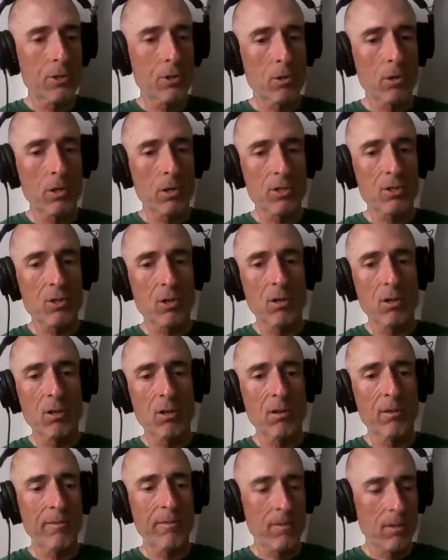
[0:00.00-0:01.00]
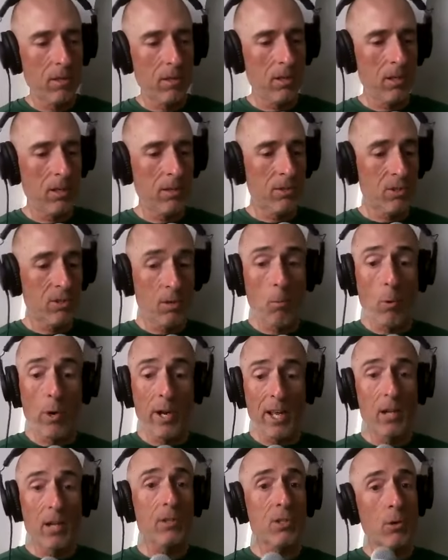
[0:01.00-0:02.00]
you're going to serve uh, someone
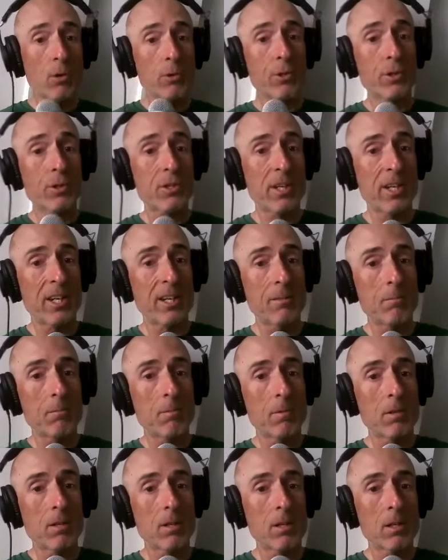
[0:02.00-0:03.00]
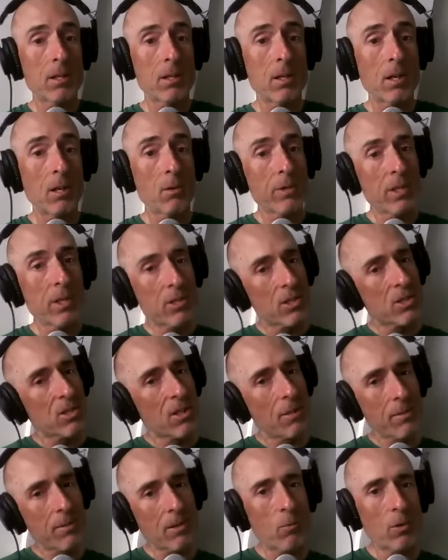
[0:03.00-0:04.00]
else on your team. You know, this is
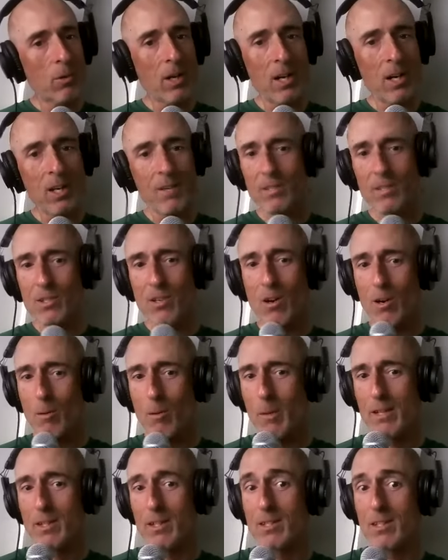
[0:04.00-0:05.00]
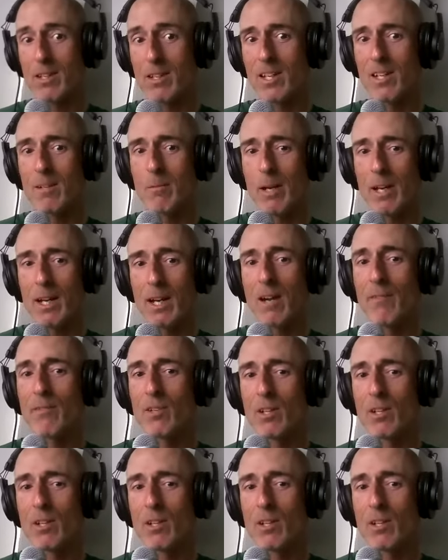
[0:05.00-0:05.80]
something we're not even talking about the team. I, have